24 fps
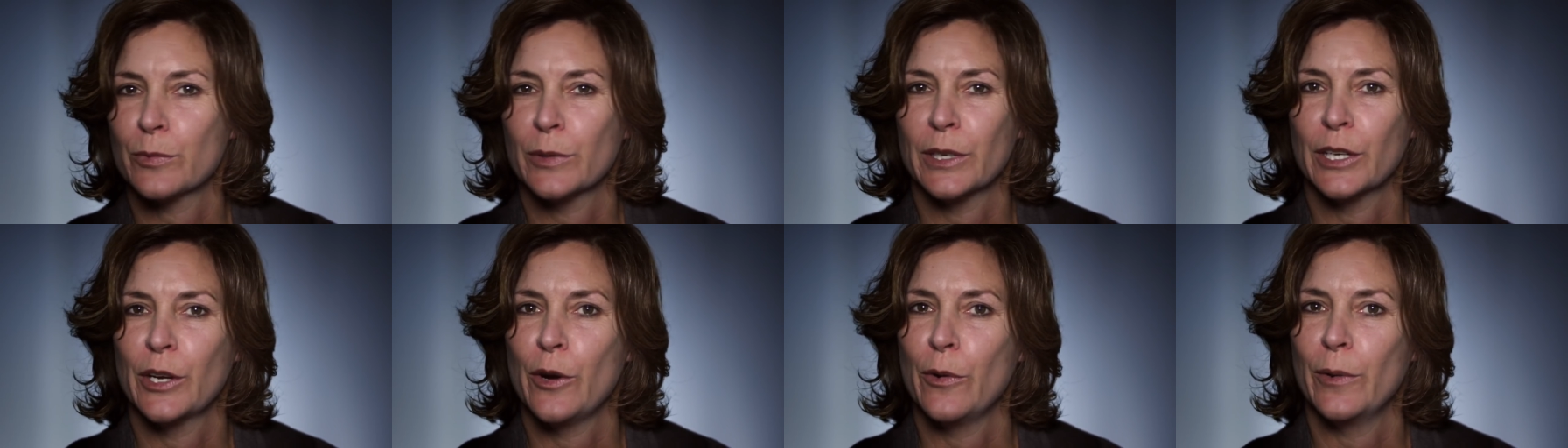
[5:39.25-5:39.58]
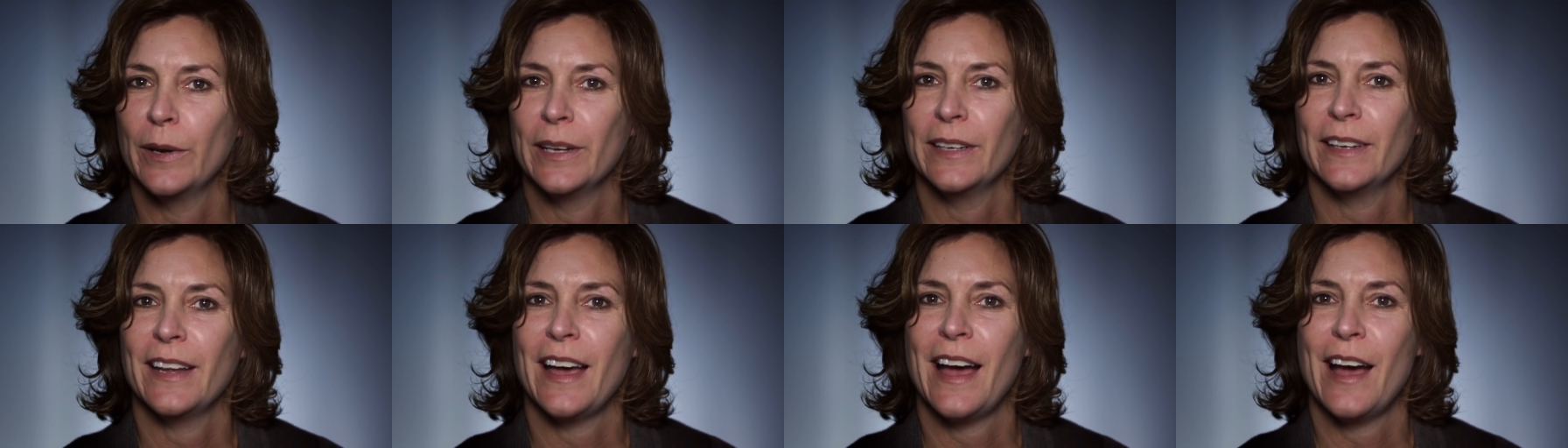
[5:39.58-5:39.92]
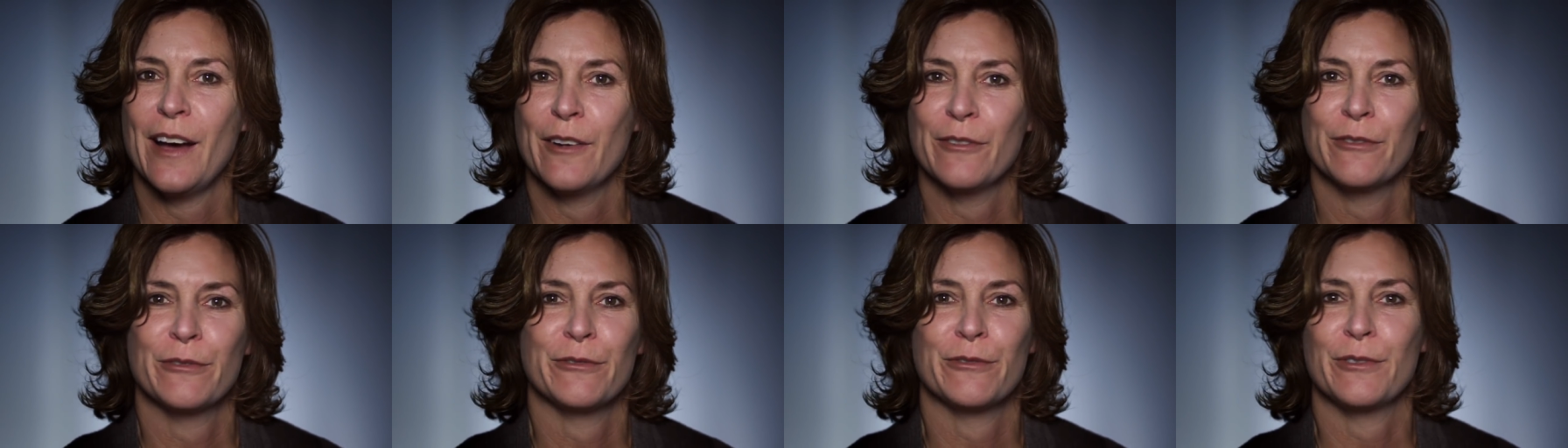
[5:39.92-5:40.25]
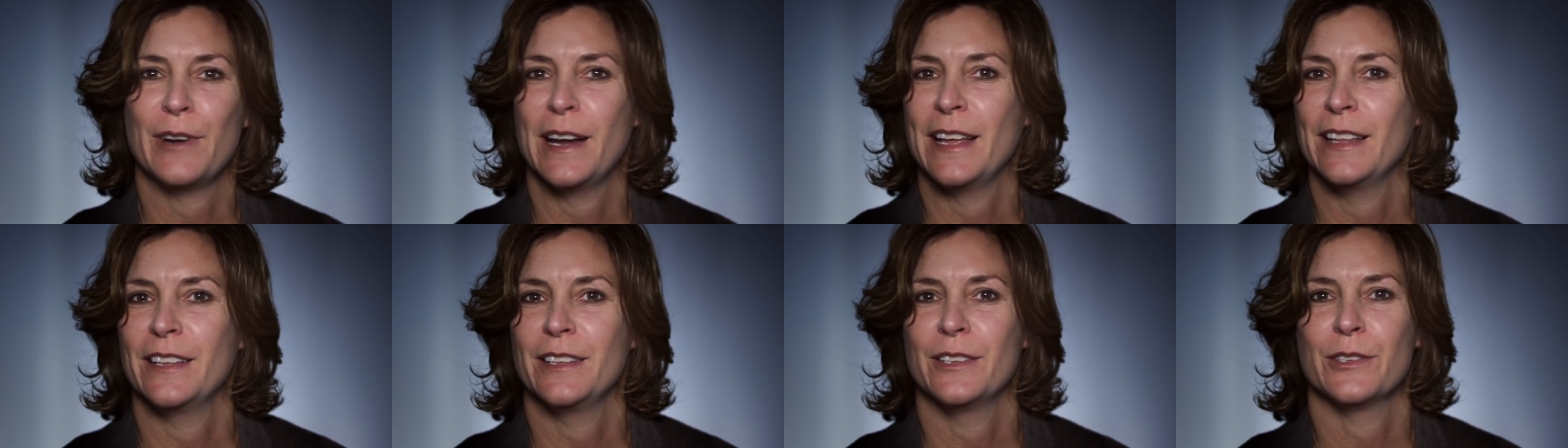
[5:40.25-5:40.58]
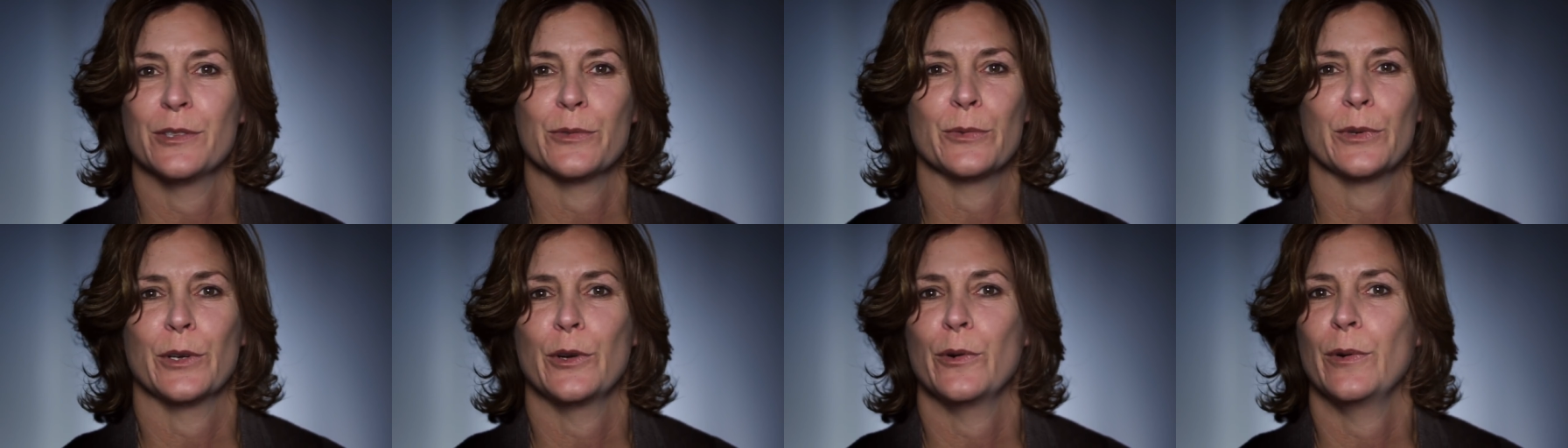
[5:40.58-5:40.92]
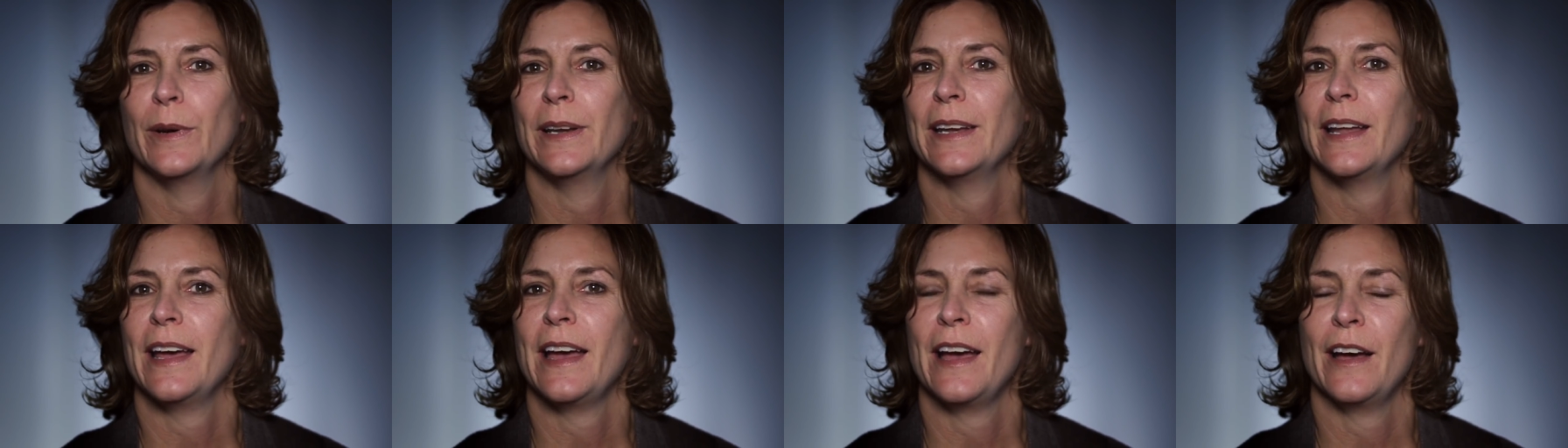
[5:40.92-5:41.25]
we're going to have friends, we're
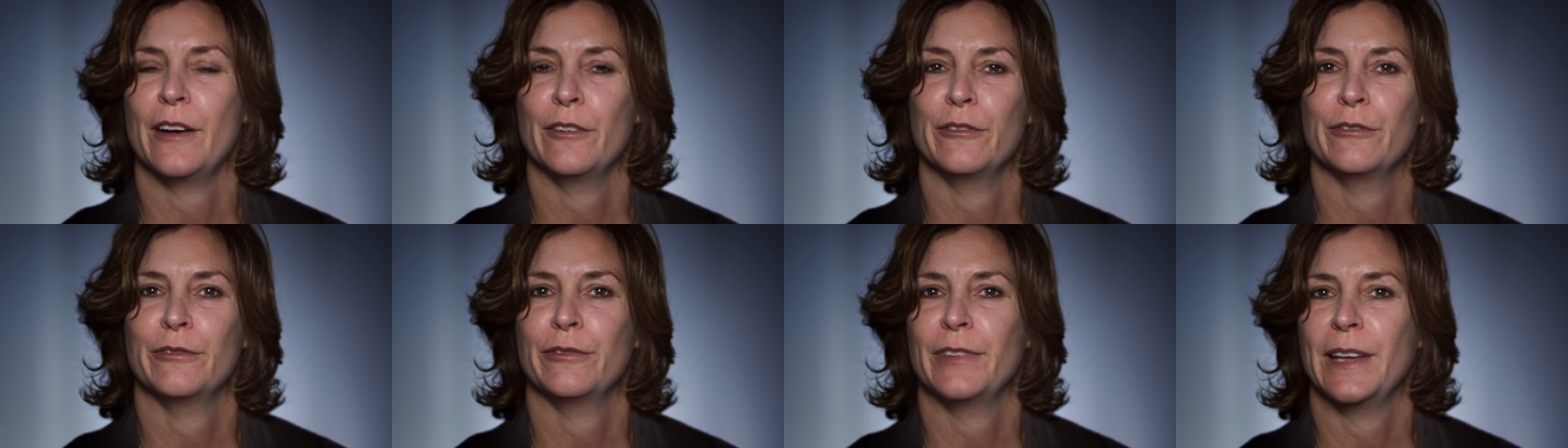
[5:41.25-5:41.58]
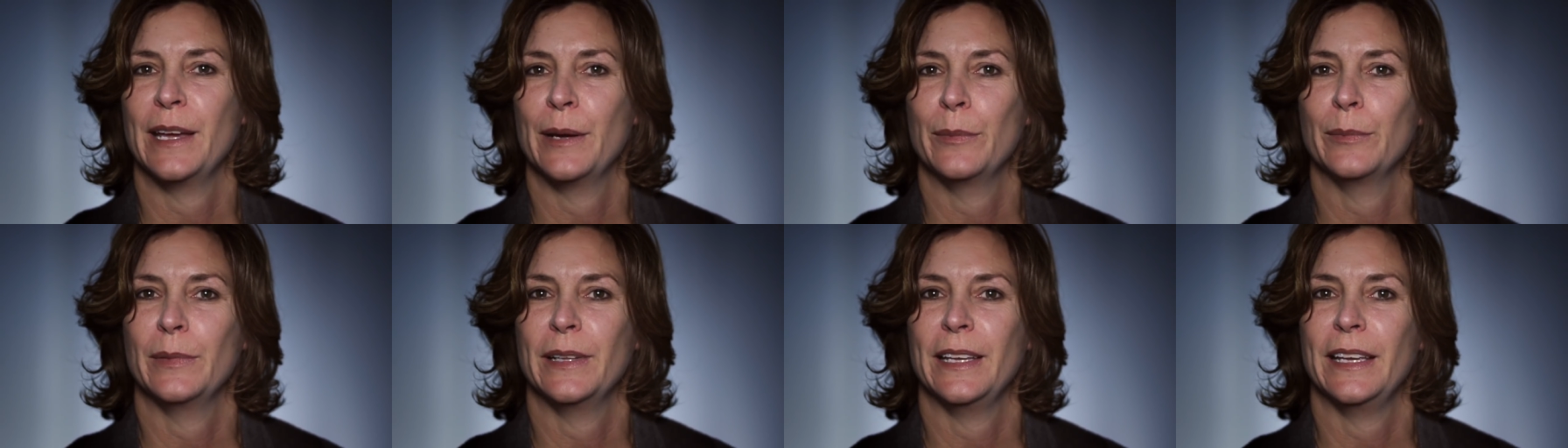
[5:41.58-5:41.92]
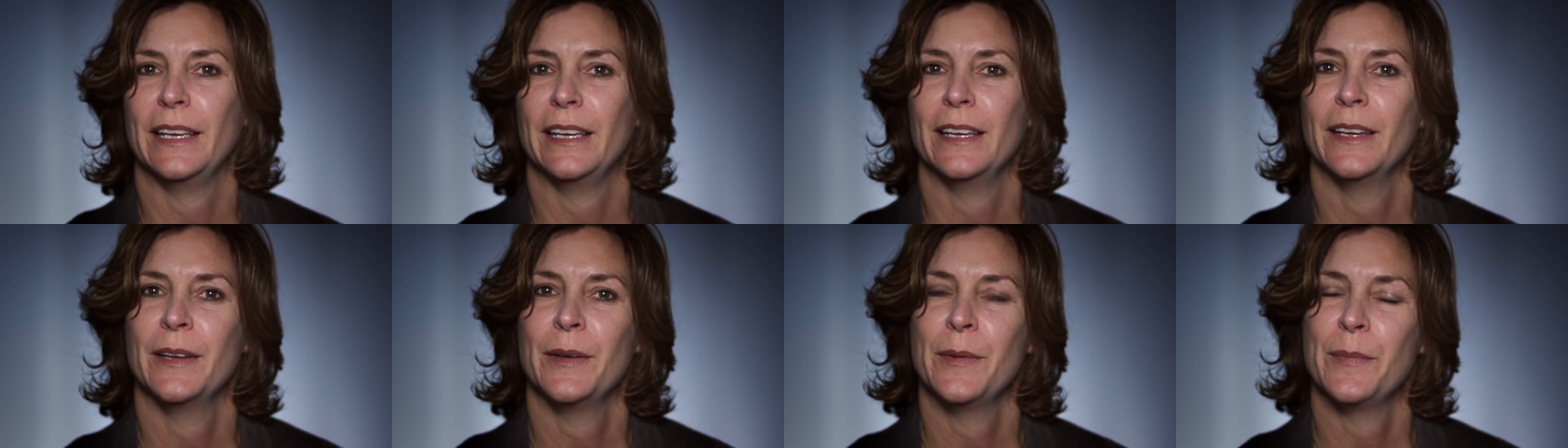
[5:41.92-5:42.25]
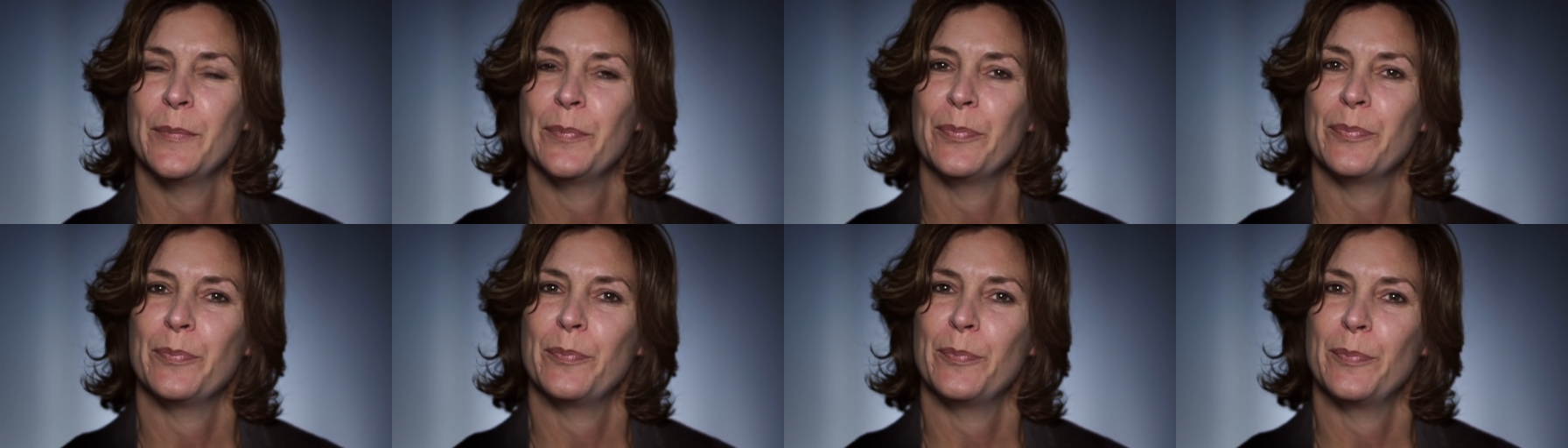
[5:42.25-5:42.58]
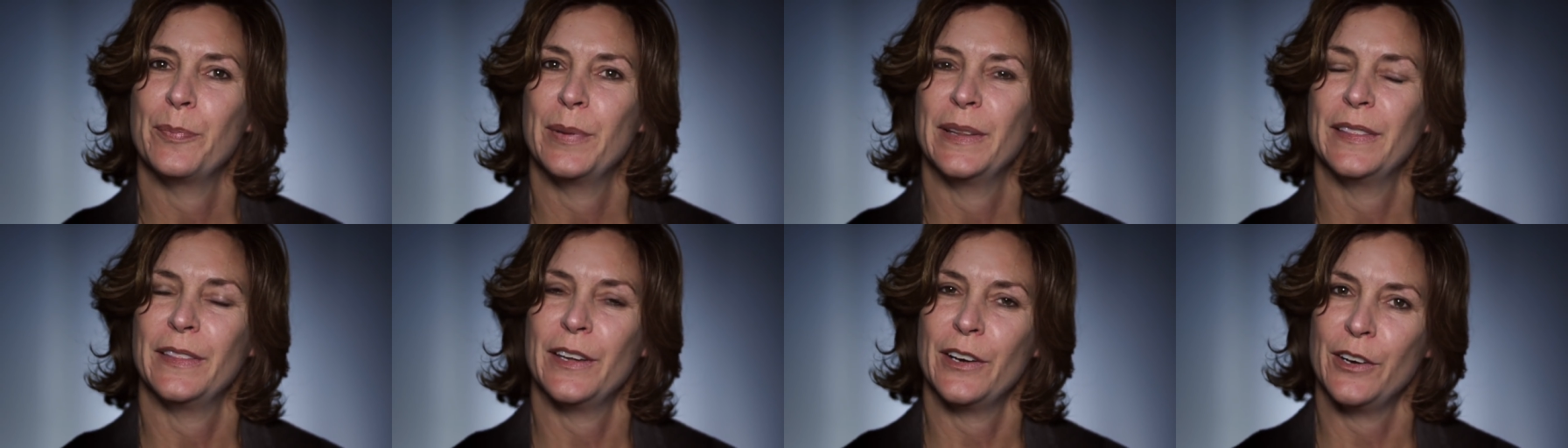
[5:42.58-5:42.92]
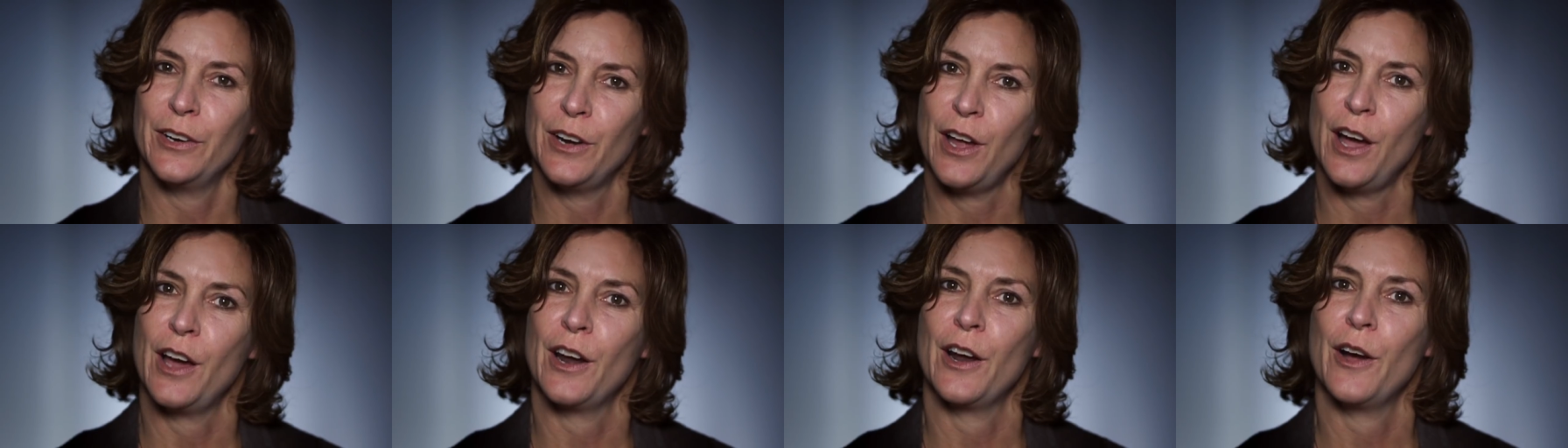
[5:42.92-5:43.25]
going to have family, but they're
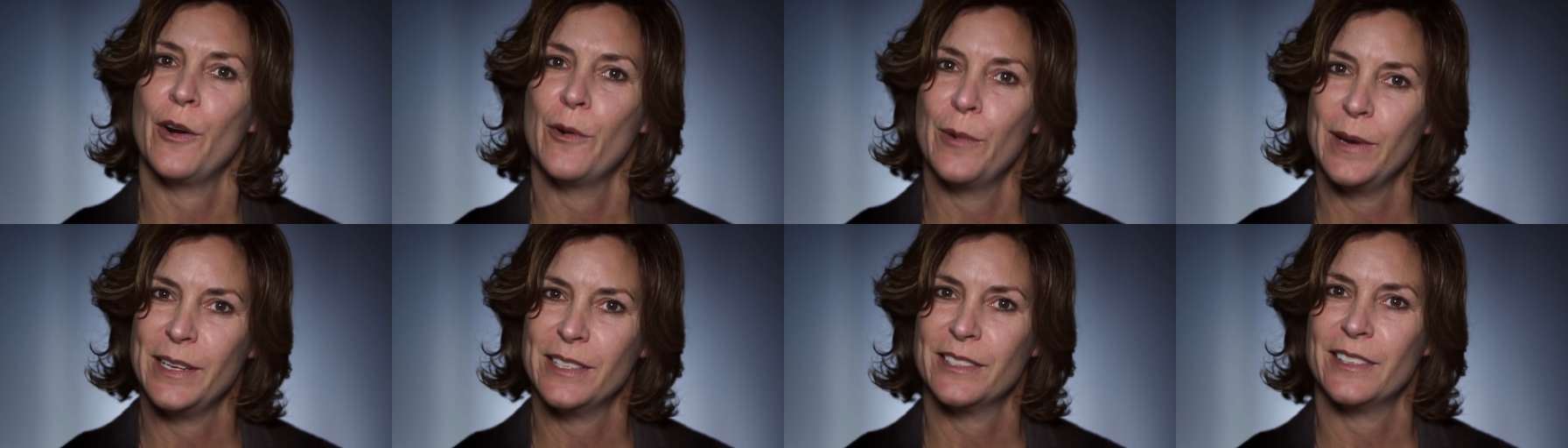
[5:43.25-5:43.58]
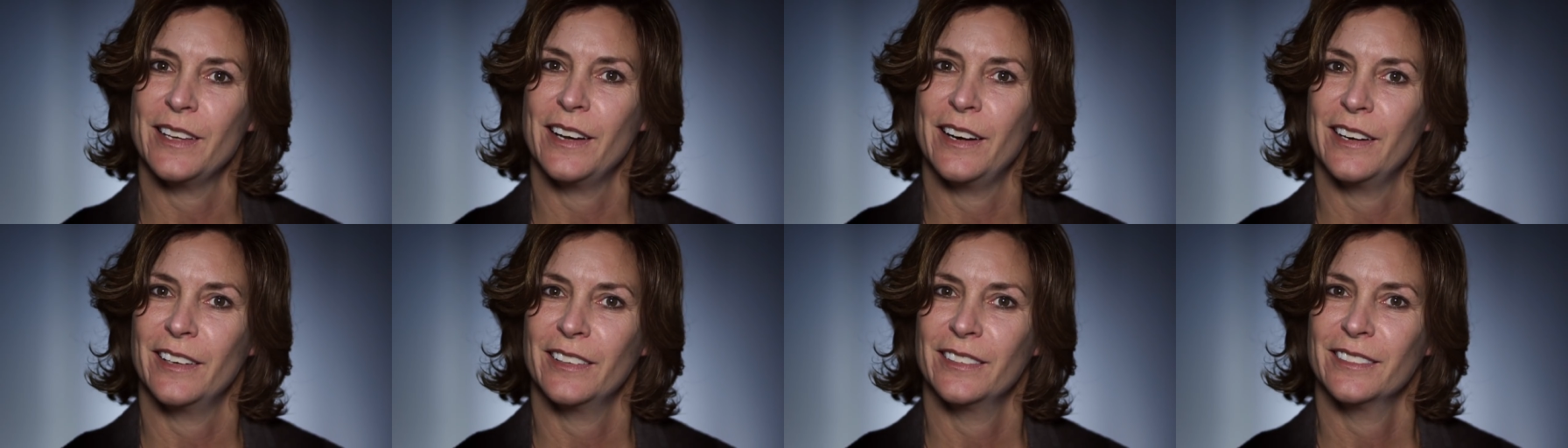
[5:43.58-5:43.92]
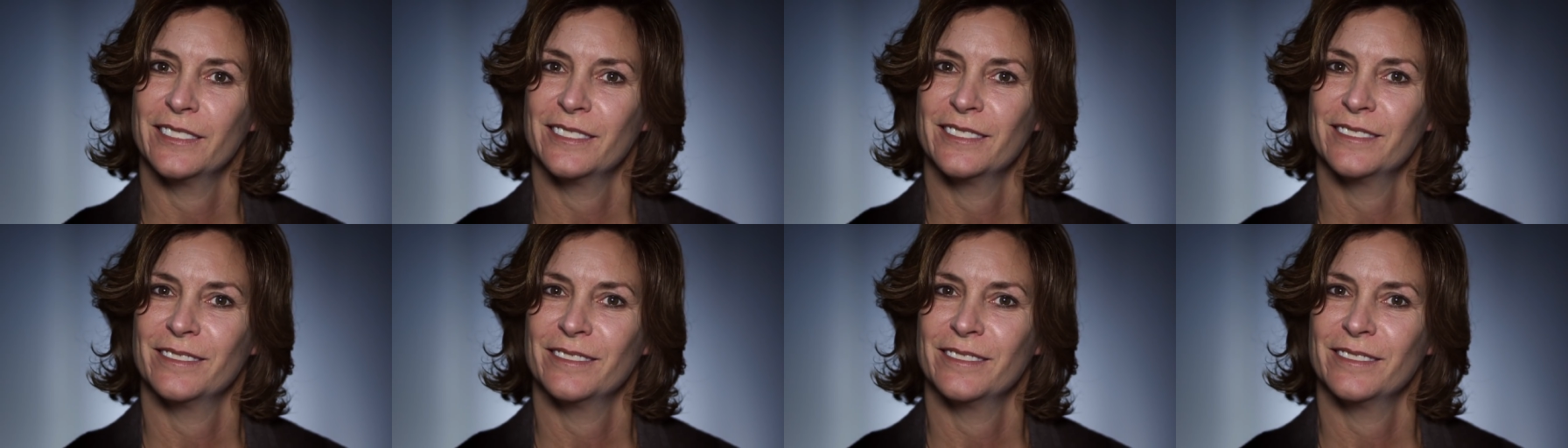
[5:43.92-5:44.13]
not always there.